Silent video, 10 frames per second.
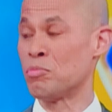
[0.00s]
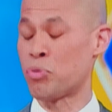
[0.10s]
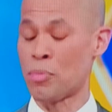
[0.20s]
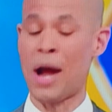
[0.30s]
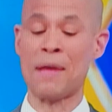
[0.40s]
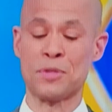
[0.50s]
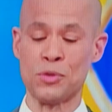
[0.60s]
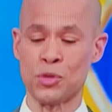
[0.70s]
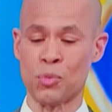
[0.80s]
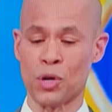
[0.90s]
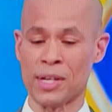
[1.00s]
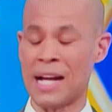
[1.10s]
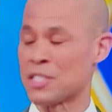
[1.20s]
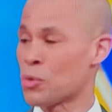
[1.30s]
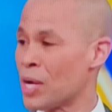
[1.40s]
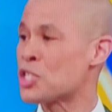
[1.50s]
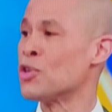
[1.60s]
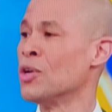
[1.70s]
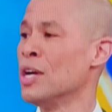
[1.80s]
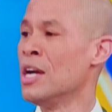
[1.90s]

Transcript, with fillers: perhaps use the word consequential